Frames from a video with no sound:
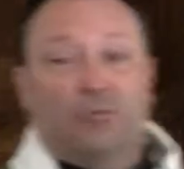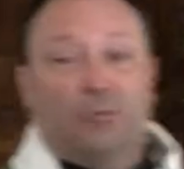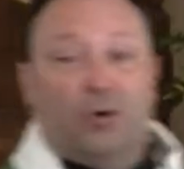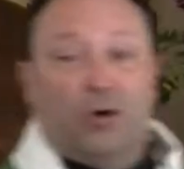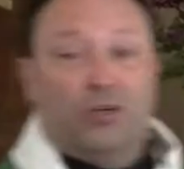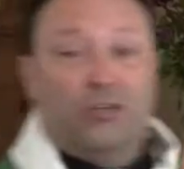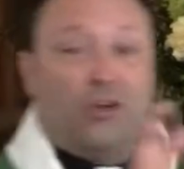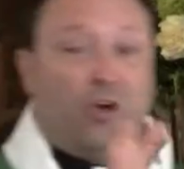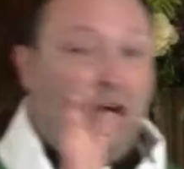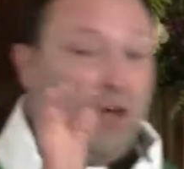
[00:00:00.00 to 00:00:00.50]

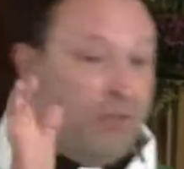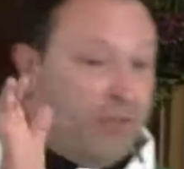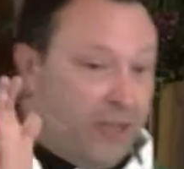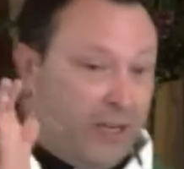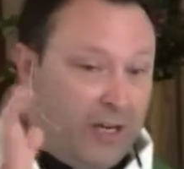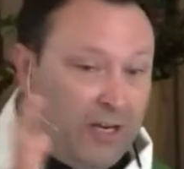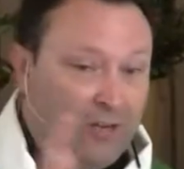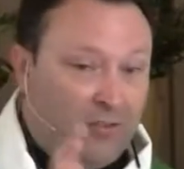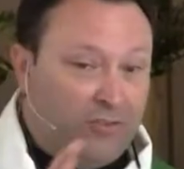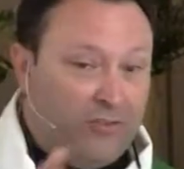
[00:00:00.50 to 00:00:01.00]
worked all
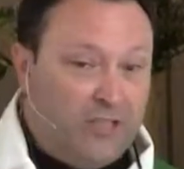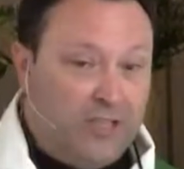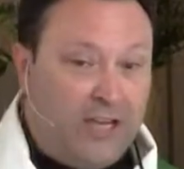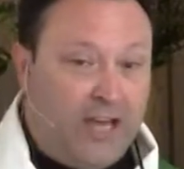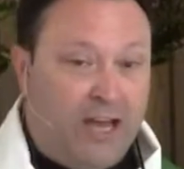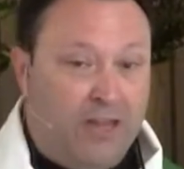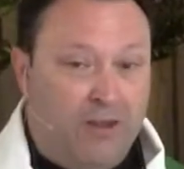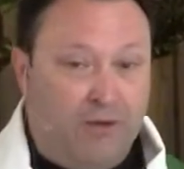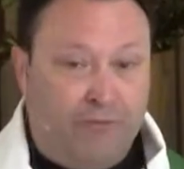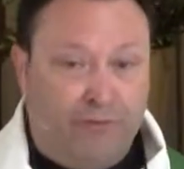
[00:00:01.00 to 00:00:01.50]
things
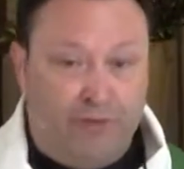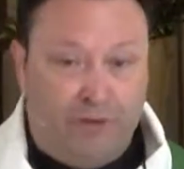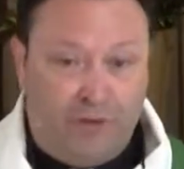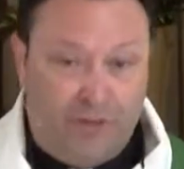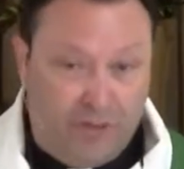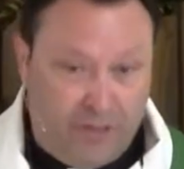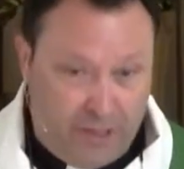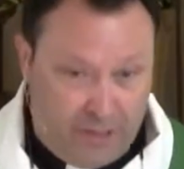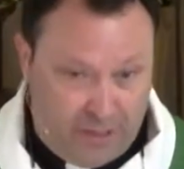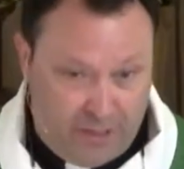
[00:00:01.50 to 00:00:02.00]
together for
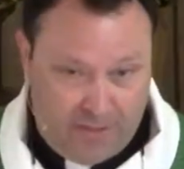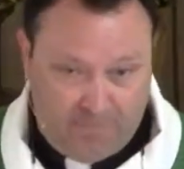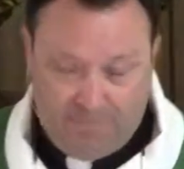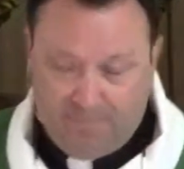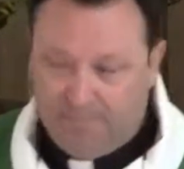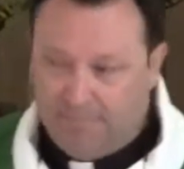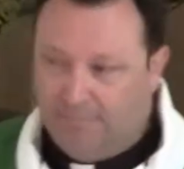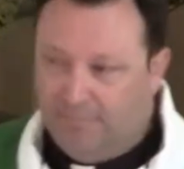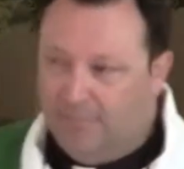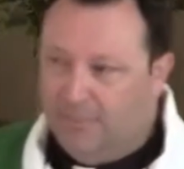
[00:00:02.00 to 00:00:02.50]
good.
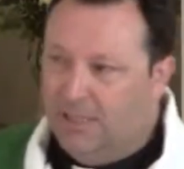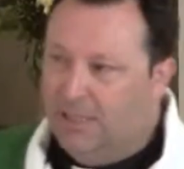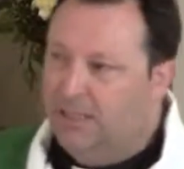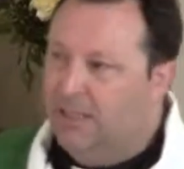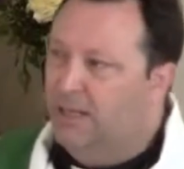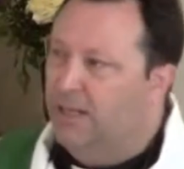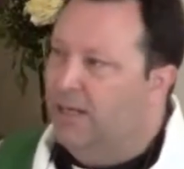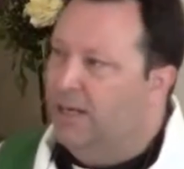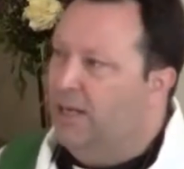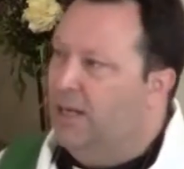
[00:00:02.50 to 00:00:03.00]

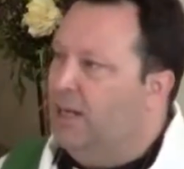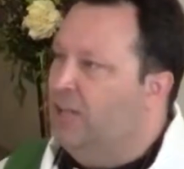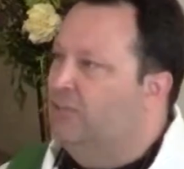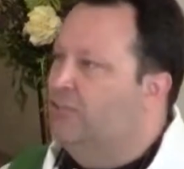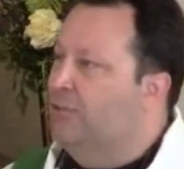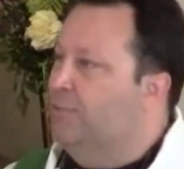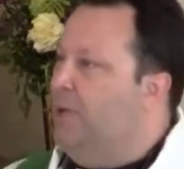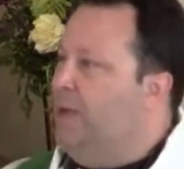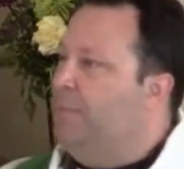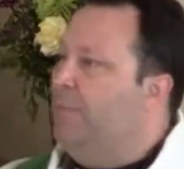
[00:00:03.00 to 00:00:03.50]
And
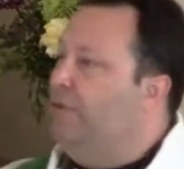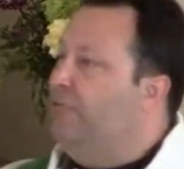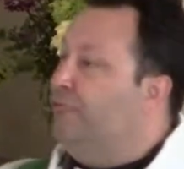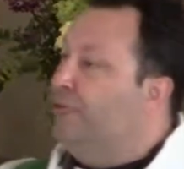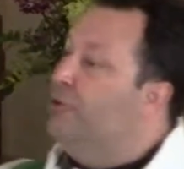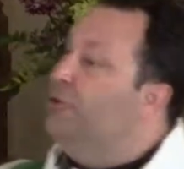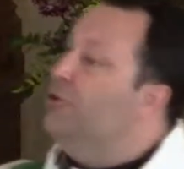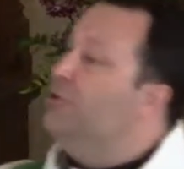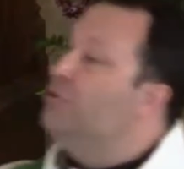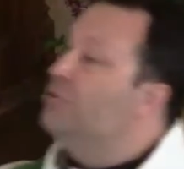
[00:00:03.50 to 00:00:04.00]
so maybe
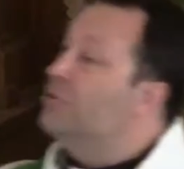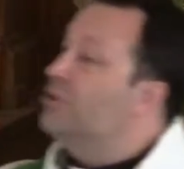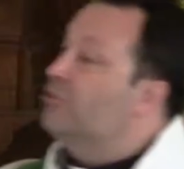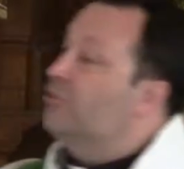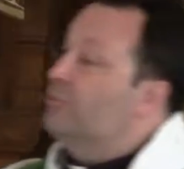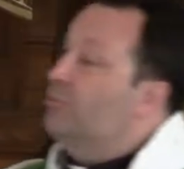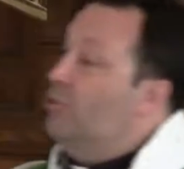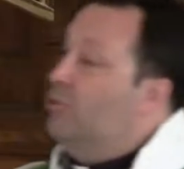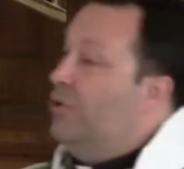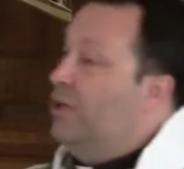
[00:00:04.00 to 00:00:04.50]
for you,
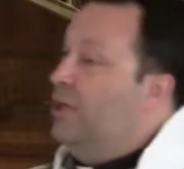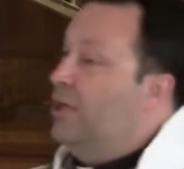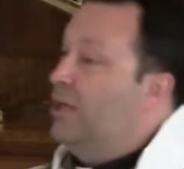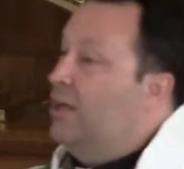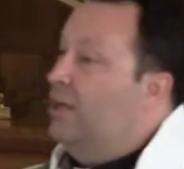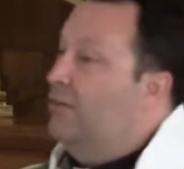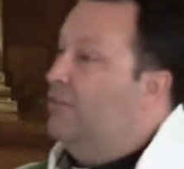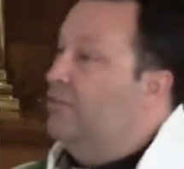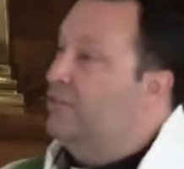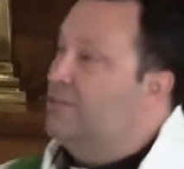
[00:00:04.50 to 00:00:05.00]
this
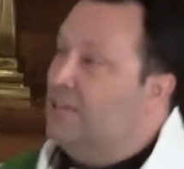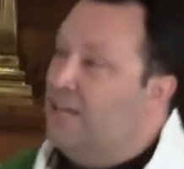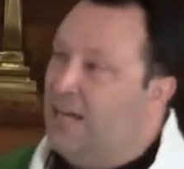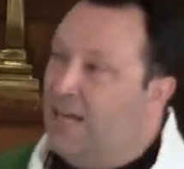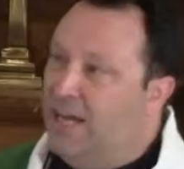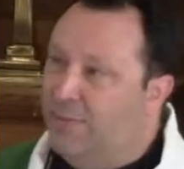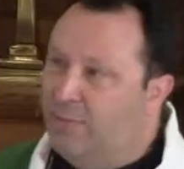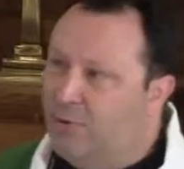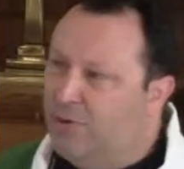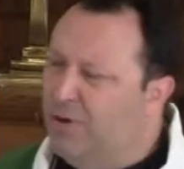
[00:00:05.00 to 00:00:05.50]
morning is a
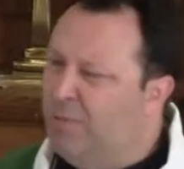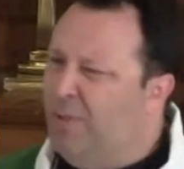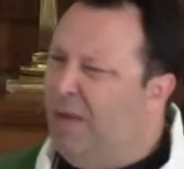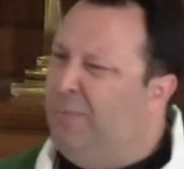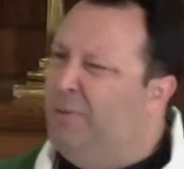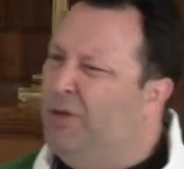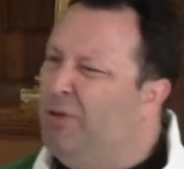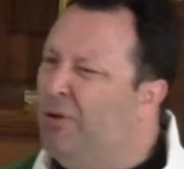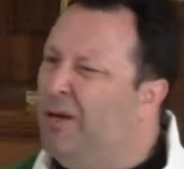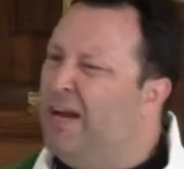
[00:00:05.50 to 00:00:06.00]
time where
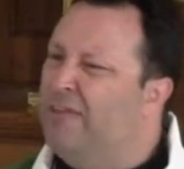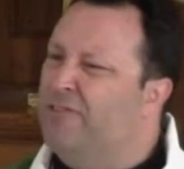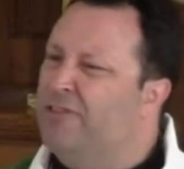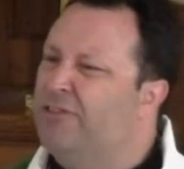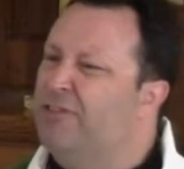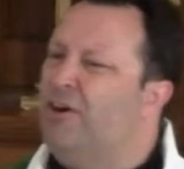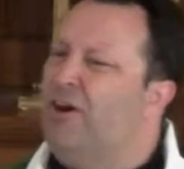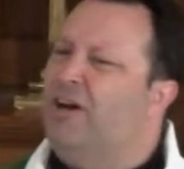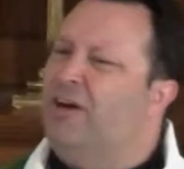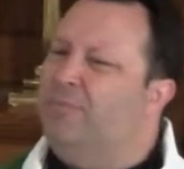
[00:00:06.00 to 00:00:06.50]
maybe you
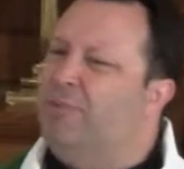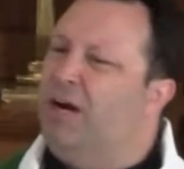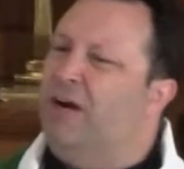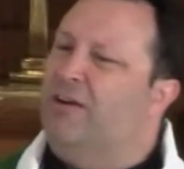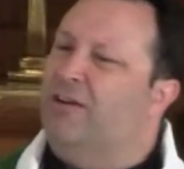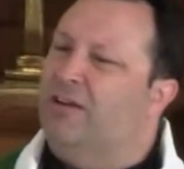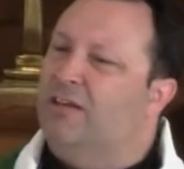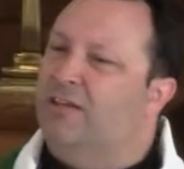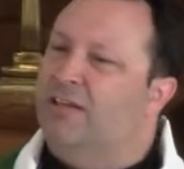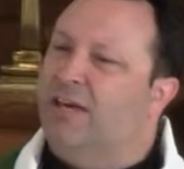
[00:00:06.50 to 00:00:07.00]
haven't thought
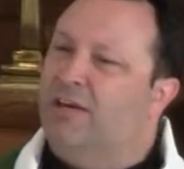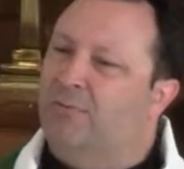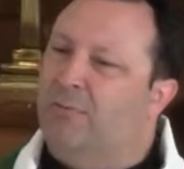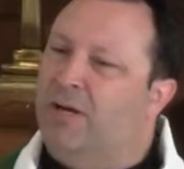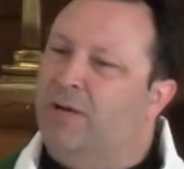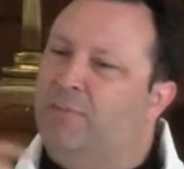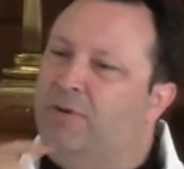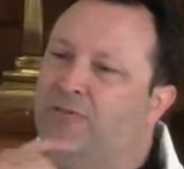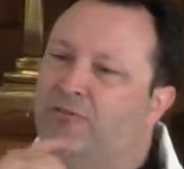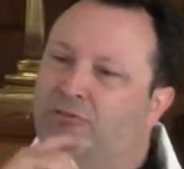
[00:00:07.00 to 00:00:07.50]
about it in that
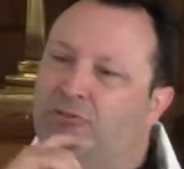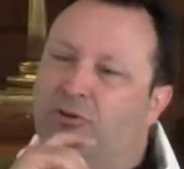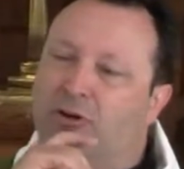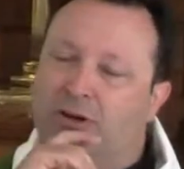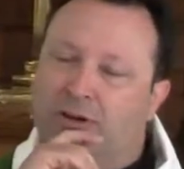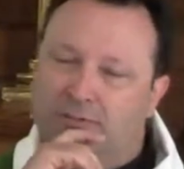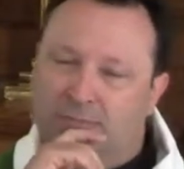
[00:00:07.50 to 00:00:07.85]
way before.